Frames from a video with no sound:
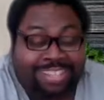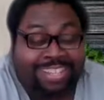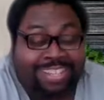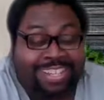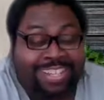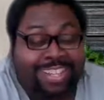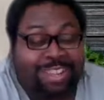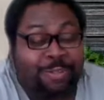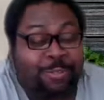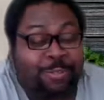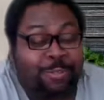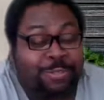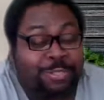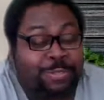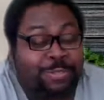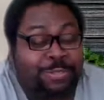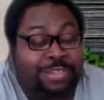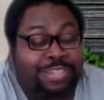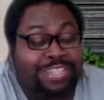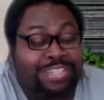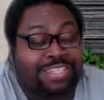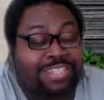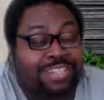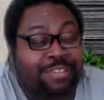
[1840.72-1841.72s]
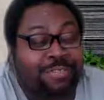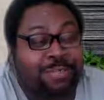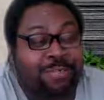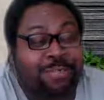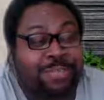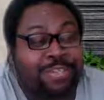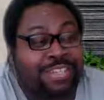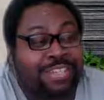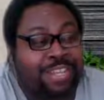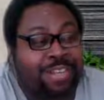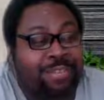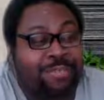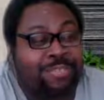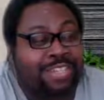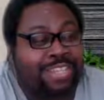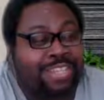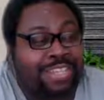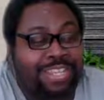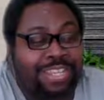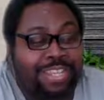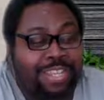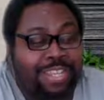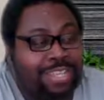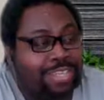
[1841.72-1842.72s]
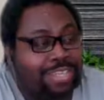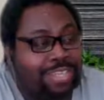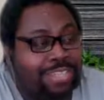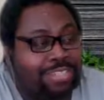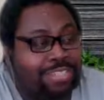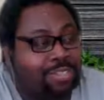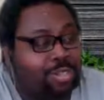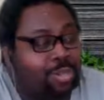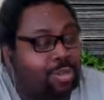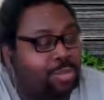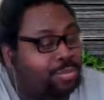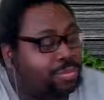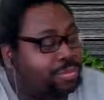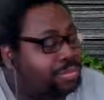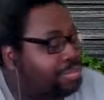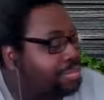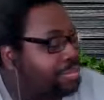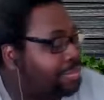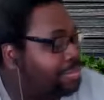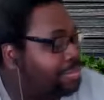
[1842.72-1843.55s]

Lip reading: Like once you hit Jeff with it, I was like, it's over.